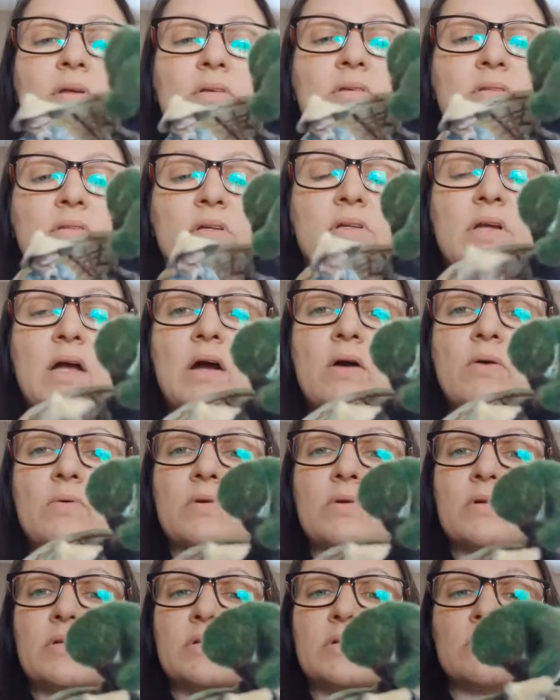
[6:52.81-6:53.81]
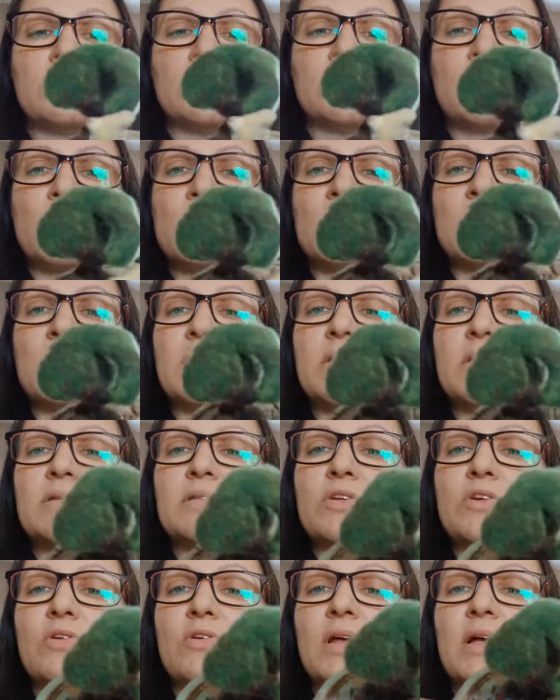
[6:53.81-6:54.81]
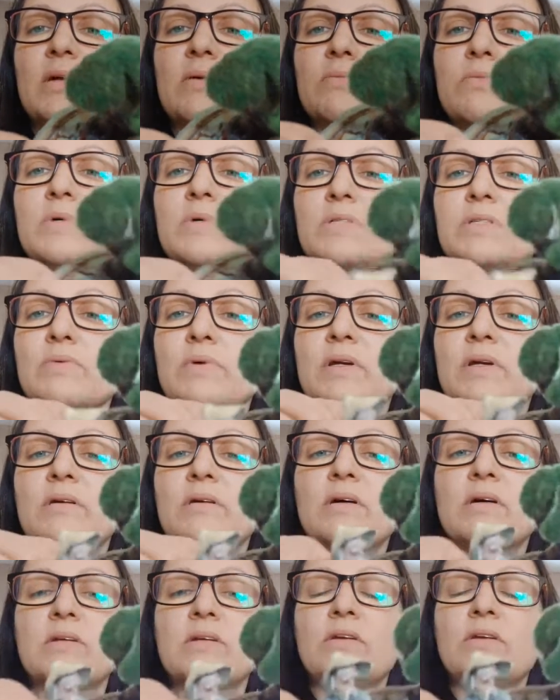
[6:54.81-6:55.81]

it's an hour and 40 minutes, and you're like, what's going on?